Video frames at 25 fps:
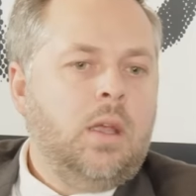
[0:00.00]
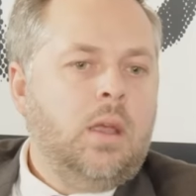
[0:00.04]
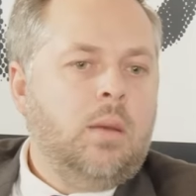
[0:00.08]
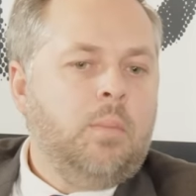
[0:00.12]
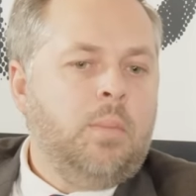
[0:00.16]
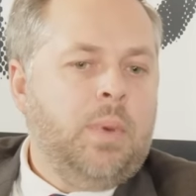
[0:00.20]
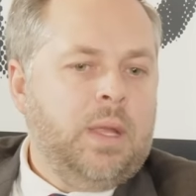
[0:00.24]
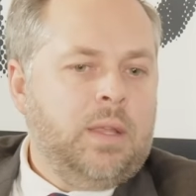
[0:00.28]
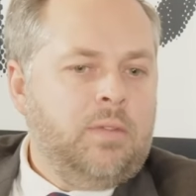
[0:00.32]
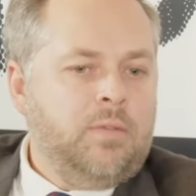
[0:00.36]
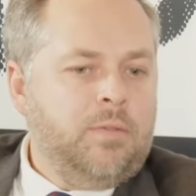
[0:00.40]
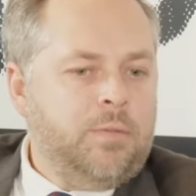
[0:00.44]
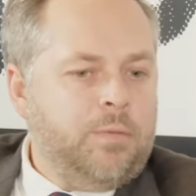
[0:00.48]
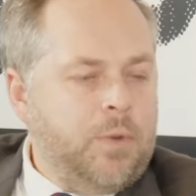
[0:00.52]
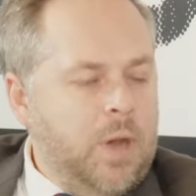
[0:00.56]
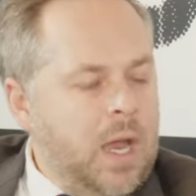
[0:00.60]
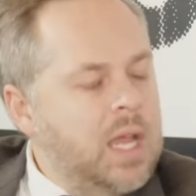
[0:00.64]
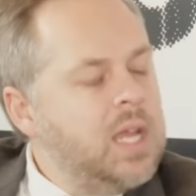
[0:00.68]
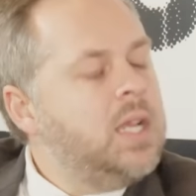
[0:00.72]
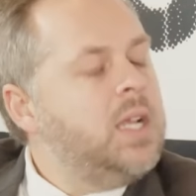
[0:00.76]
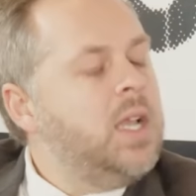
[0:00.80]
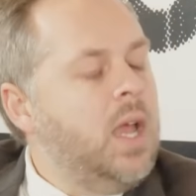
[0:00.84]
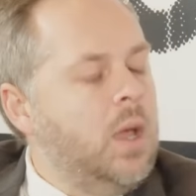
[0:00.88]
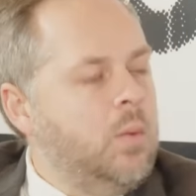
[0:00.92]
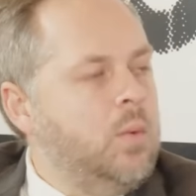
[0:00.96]
But
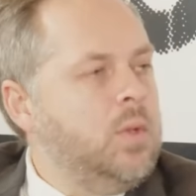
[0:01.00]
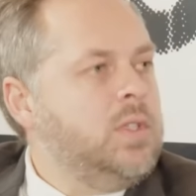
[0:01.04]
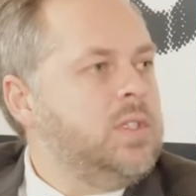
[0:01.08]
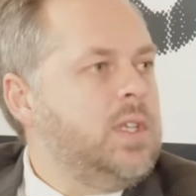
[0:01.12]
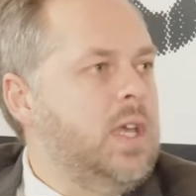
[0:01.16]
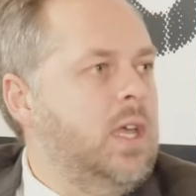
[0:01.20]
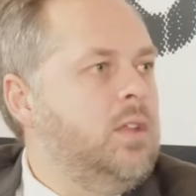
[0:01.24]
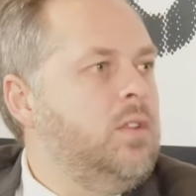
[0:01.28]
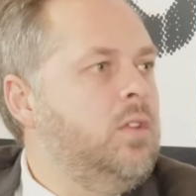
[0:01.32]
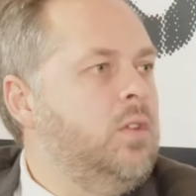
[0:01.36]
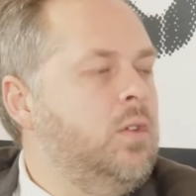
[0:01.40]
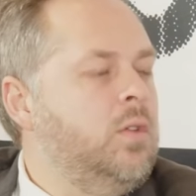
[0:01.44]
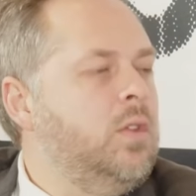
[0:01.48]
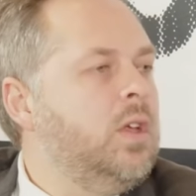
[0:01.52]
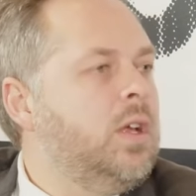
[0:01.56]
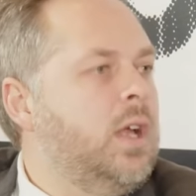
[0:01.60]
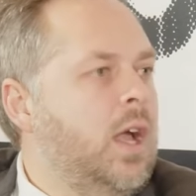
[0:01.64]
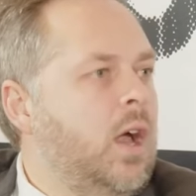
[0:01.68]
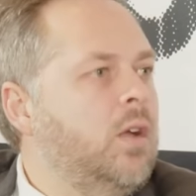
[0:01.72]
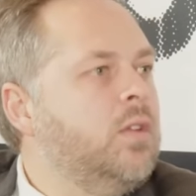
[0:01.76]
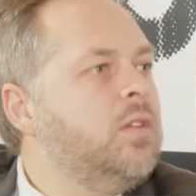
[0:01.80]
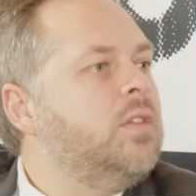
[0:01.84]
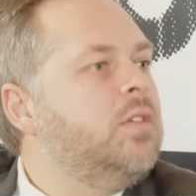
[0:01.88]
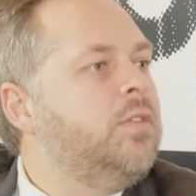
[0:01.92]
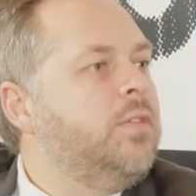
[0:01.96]
frankly, I would say to you, the
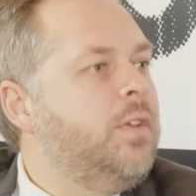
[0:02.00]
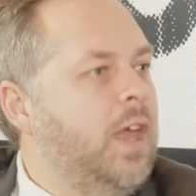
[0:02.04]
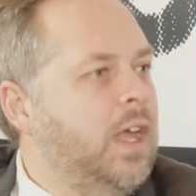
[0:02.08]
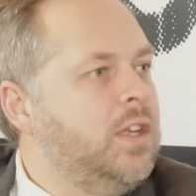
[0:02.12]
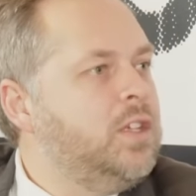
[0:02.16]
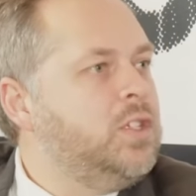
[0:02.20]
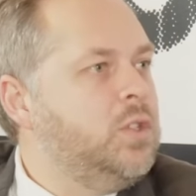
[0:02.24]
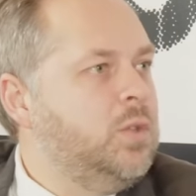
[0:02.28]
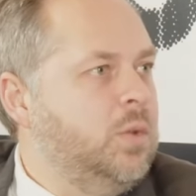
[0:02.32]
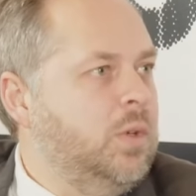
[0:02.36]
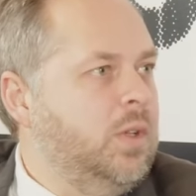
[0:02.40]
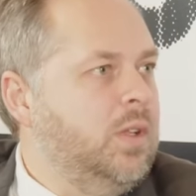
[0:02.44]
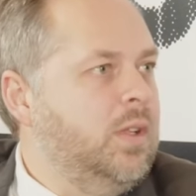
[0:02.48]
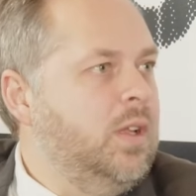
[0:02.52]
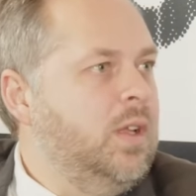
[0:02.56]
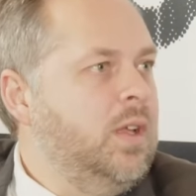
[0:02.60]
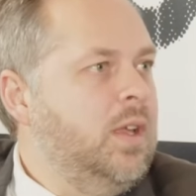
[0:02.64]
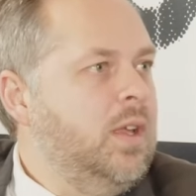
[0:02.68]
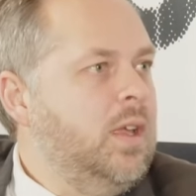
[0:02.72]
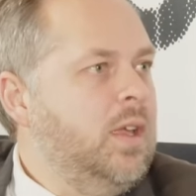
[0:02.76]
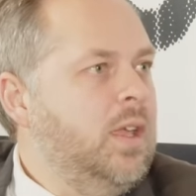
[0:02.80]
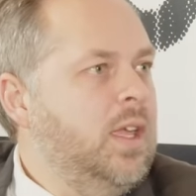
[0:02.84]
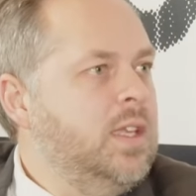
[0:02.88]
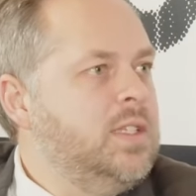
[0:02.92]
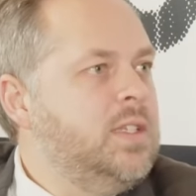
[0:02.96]
counterfactual
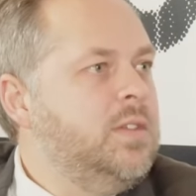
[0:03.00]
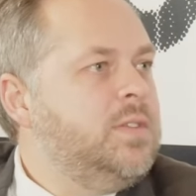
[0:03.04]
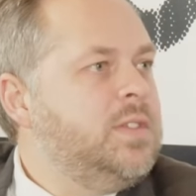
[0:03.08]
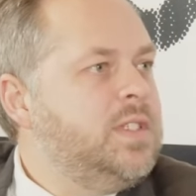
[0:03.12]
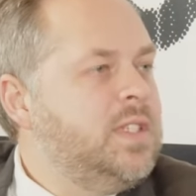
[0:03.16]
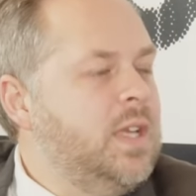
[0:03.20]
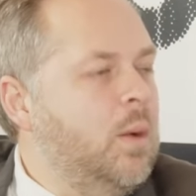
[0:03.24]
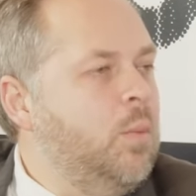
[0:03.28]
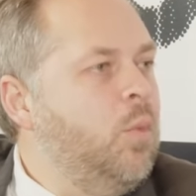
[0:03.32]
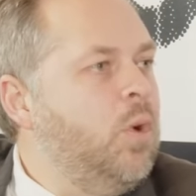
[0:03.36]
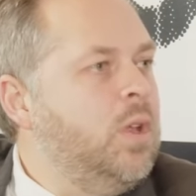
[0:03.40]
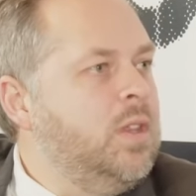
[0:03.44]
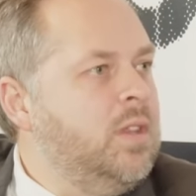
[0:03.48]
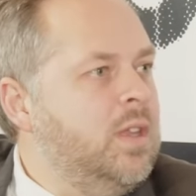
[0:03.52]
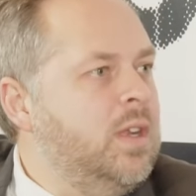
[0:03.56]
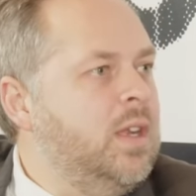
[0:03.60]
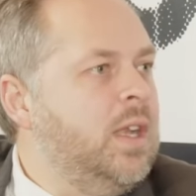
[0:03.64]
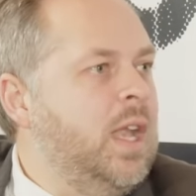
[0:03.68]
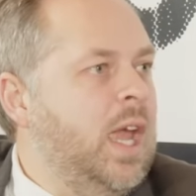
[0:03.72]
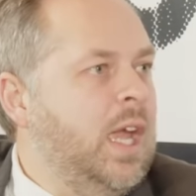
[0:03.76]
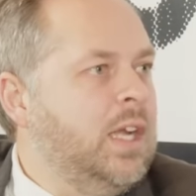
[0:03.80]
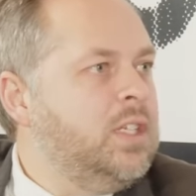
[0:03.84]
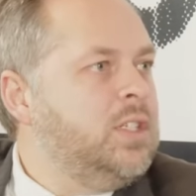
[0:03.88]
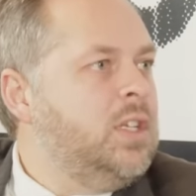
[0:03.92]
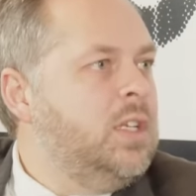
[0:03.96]
is if someone didn't
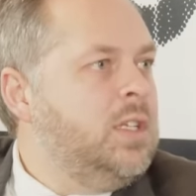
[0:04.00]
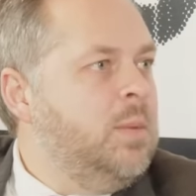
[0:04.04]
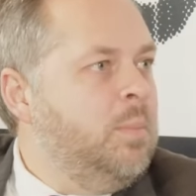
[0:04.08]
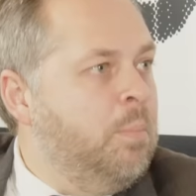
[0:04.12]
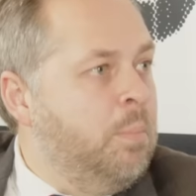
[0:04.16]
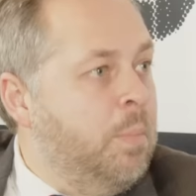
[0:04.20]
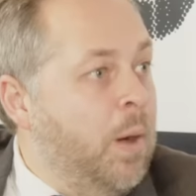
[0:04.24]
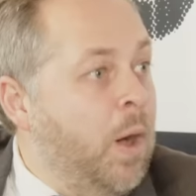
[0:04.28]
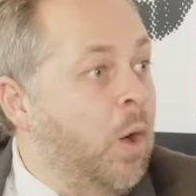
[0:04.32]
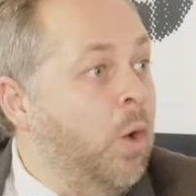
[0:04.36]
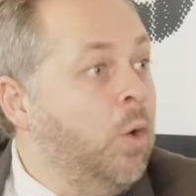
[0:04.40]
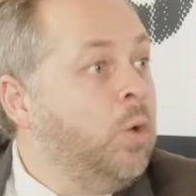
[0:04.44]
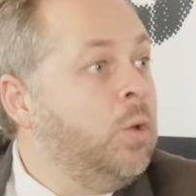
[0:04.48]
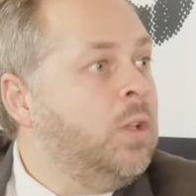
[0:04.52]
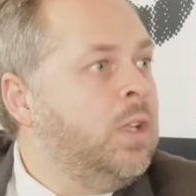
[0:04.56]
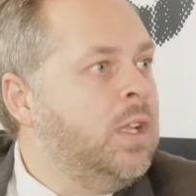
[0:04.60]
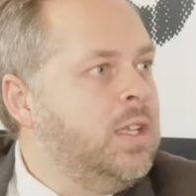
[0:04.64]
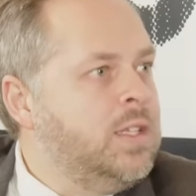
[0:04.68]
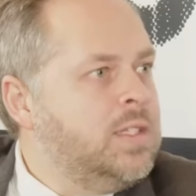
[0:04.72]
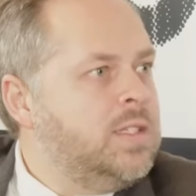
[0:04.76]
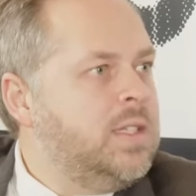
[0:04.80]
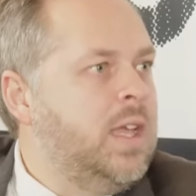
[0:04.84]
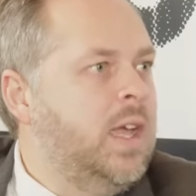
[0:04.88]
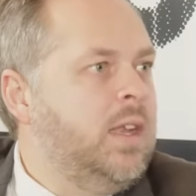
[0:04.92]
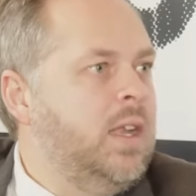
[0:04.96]
actually boldly
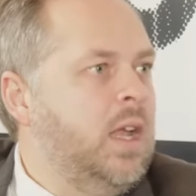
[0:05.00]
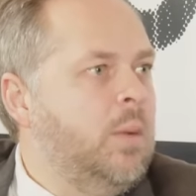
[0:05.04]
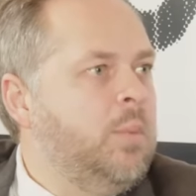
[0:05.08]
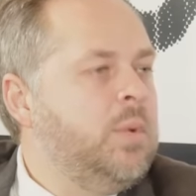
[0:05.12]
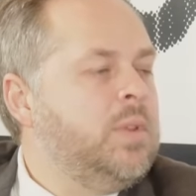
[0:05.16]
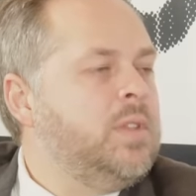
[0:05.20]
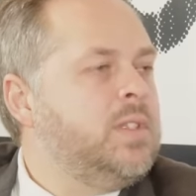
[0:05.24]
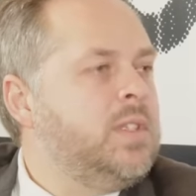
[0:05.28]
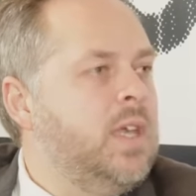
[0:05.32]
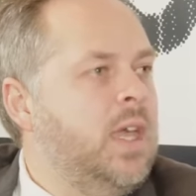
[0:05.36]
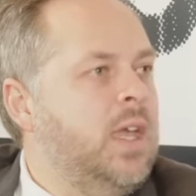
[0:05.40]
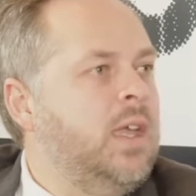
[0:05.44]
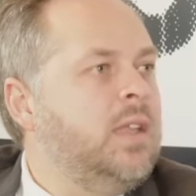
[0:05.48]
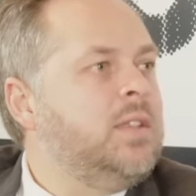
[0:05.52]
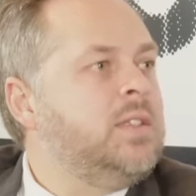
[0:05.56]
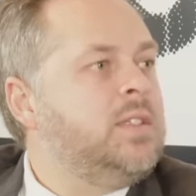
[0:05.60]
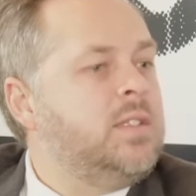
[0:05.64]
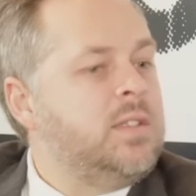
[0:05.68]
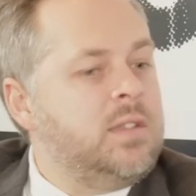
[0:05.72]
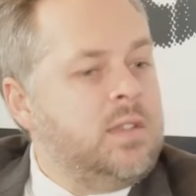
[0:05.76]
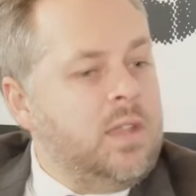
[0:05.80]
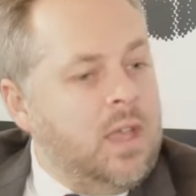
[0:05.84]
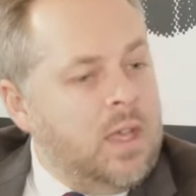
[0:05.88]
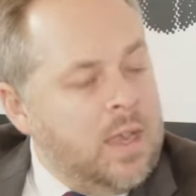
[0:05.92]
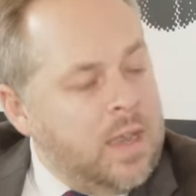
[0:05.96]
stand up and say, it's
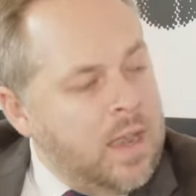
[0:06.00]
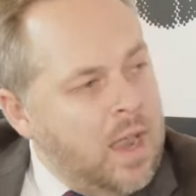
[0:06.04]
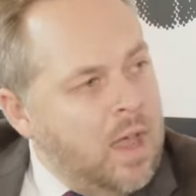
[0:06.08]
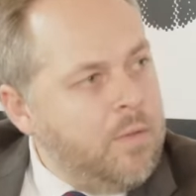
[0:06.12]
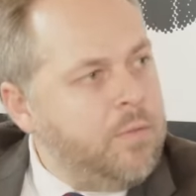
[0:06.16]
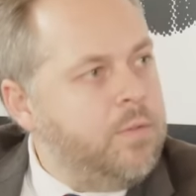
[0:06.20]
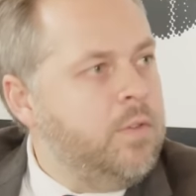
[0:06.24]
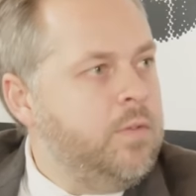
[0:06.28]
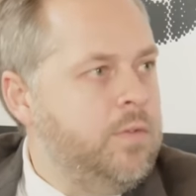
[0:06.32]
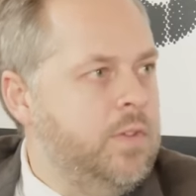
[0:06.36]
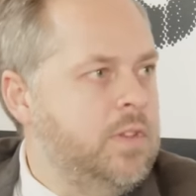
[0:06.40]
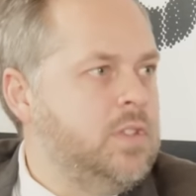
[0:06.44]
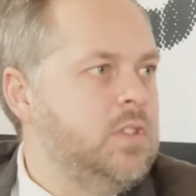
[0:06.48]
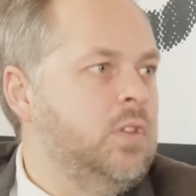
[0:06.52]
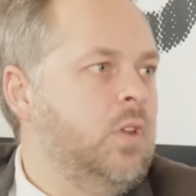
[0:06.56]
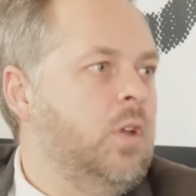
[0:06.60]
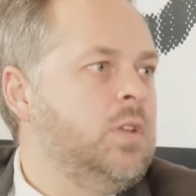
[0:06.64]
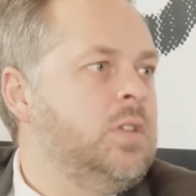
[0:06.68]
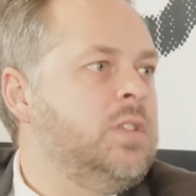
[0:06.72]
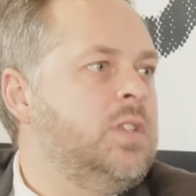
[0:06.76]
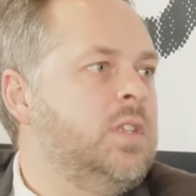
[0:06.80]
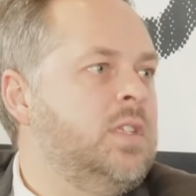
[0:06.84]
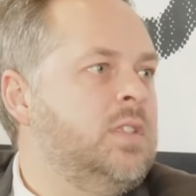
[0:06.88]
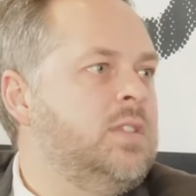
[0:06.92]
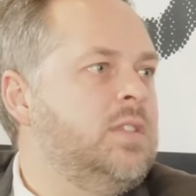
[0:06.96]
enough of this
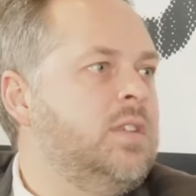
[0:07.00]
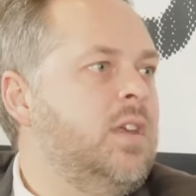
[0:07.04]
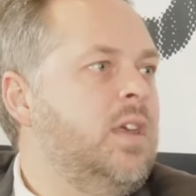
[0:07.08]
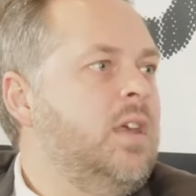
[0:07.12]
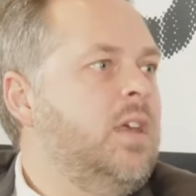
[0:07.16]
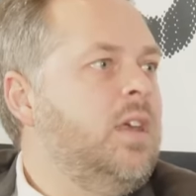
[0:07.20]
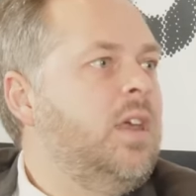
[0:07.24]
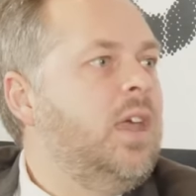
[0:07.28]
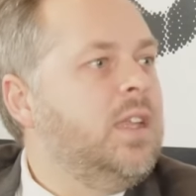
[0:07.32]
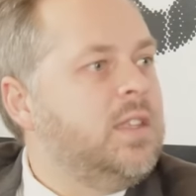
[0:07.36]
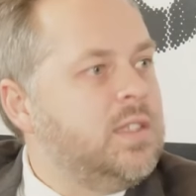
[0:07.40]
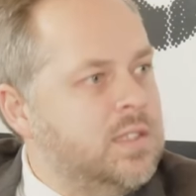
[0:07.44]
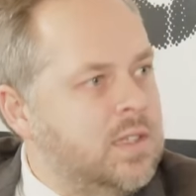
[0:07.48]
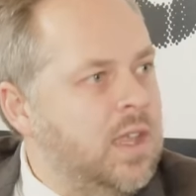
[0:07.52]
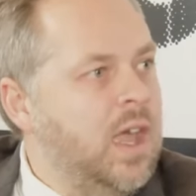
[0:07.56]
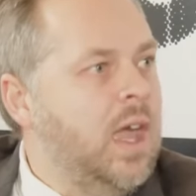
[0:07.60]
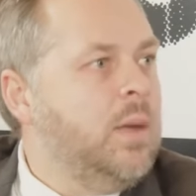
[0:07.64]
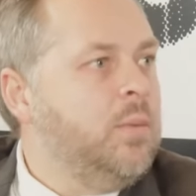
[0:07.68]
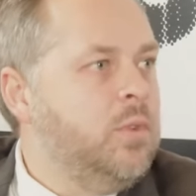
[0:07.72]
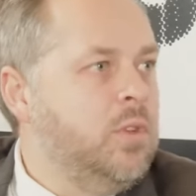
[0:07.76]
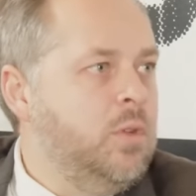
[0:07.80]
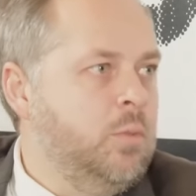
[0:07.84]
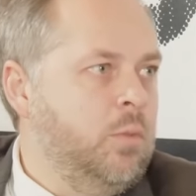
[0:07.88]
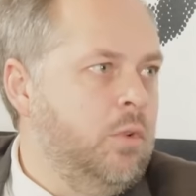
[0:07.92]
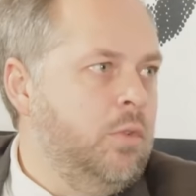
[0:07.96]
nonsense, it's time
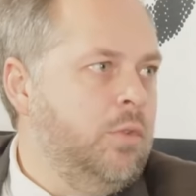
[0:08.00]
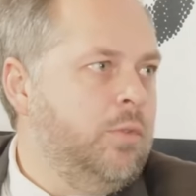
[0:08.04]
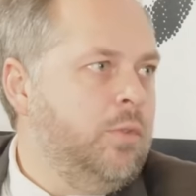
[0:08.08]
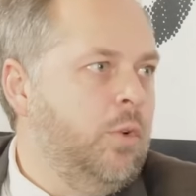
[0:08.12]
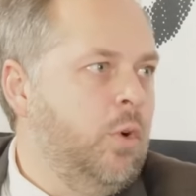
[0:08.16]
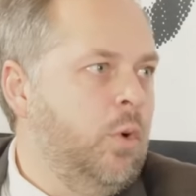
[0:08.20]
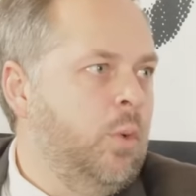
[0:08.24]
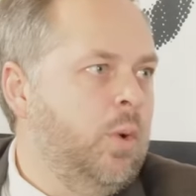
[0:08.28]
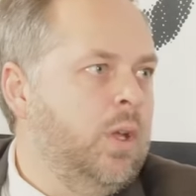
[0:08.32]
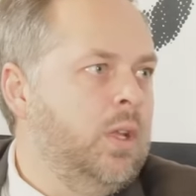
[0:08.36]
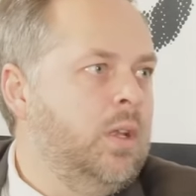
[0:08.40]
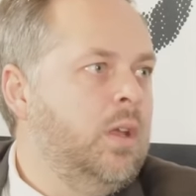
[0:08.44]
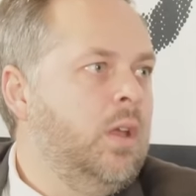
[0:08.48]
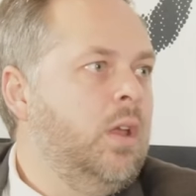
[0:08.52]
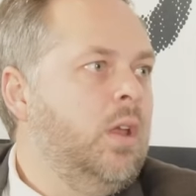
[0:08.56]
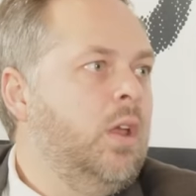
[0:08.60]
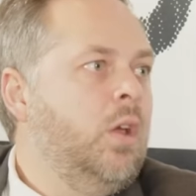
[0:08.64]
to move forward,